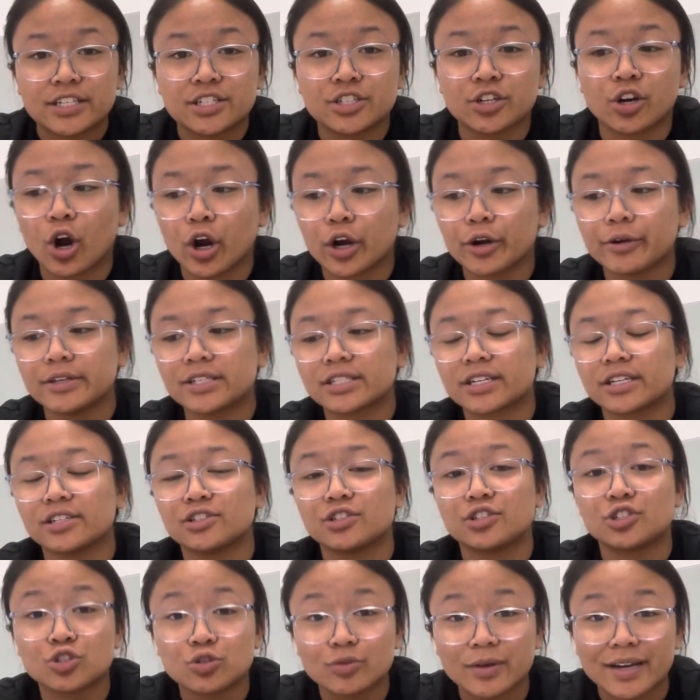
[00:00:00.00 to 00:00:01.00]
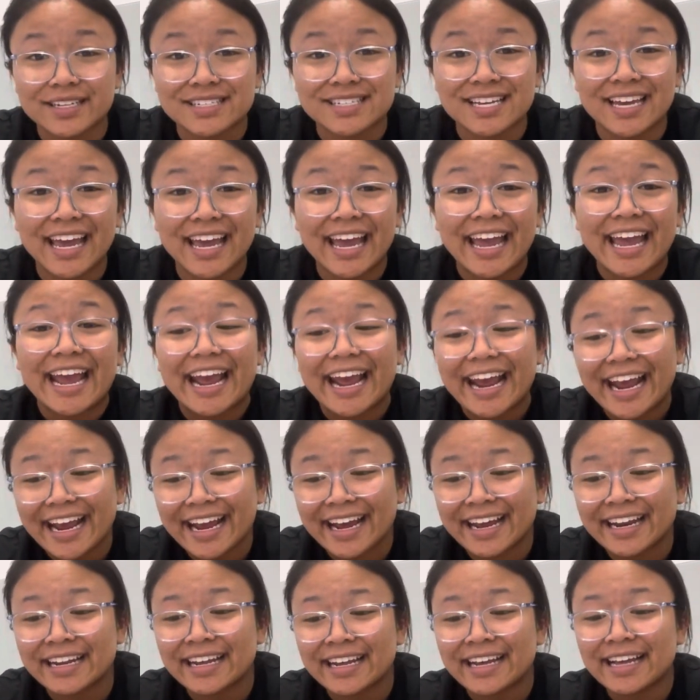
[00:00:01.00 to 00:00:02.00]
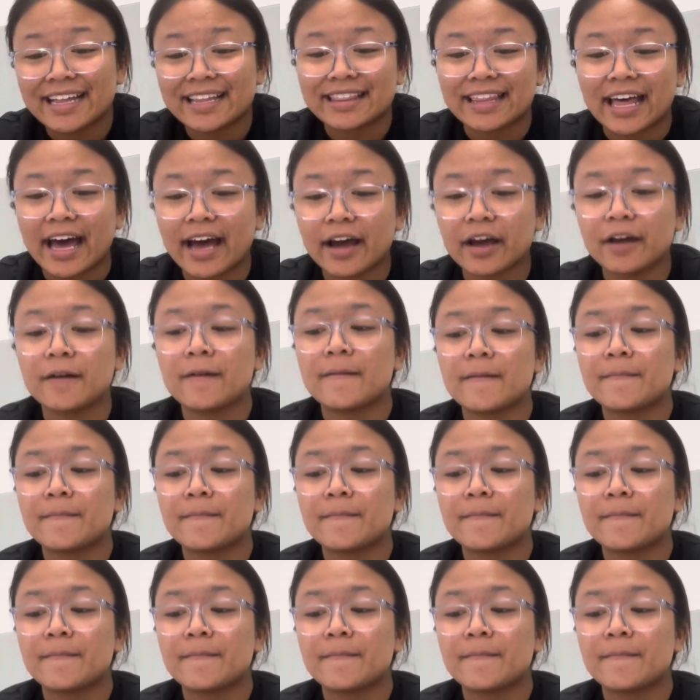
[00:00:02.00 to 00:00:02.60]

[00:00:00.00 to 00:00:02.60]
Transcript: your arteries constrict, and that